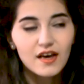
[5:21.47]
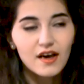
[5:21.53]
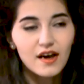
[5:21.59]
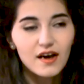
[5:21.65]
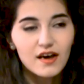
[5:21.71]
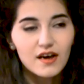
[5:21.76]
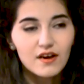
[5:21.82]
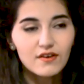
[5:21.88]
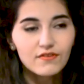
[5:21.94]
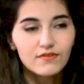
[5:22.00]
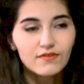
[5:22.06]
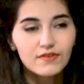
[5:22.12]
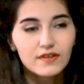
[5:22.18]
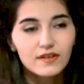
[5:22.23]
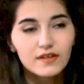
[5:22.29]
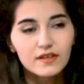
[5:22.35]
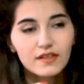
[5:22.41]
of
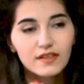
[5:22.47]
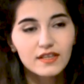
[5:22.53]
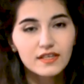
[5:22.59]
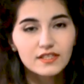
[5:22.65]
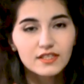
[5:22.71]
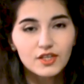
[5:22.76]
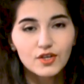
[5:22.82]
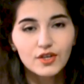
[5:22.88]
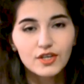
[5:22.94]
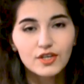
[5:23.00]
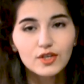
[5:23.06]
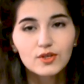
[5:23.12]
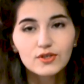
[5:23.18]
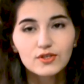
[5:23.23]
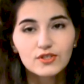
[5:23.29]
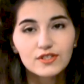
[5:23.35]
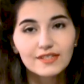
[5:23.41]
things that you can
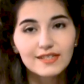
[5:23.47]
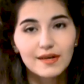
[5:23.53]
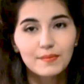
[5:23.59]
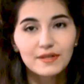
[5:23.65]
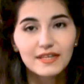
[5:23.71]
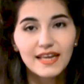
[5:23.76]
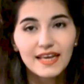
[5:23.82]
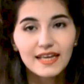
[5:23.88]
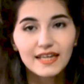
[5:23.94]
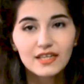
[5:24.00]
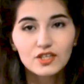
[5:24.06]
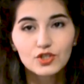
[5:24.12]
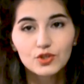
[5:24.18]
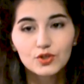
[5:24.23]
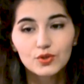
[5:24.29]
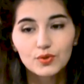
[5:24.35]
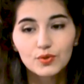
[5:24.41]
use to set the date,
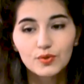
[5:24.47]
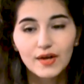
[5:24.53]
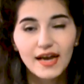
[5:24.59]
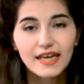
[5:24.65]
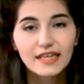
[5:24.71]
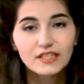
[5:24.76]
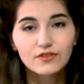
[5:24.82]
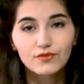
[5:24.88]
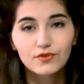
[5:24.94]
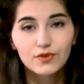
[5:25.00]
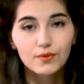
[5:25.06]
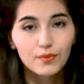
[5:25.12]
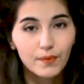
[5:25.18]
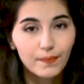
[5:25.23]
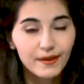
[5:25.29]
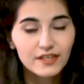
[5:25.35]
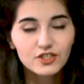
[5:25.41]
to ask for
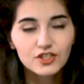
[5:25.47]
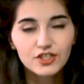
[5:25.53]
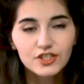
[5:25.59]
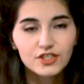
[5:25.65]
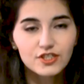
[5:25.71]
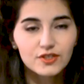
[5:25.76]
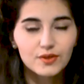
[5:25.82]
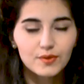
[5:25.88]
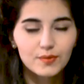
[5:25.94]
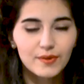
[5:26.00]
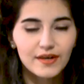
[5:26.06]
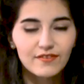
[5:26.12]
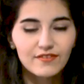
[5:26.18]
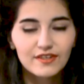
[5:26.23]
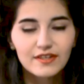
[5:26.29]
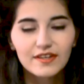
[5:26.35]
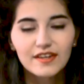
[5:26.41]
more pictures or
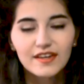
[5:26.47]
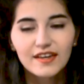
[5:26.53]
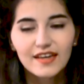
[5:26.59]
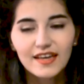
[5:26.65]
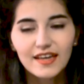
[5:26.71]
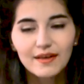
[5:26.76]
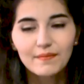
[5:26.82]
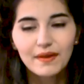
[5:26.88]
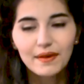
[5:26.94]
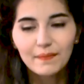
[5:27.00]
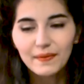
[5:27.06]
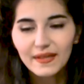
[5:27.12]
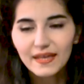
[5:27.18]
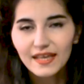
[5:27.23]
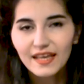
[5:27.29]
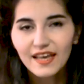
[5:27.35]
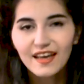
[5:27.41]
whatever it may
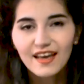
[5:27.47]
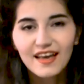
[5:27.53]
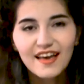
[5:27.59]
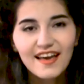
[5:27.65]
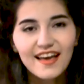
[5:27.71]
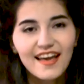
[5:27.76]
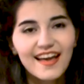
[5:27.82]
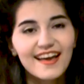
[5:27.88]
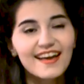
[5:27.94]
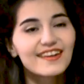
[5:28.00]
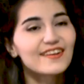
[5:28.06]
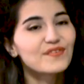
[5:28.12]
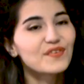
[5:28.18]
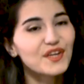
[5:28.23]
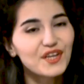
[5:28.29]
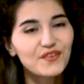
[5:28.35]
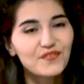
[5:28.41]
be. And a very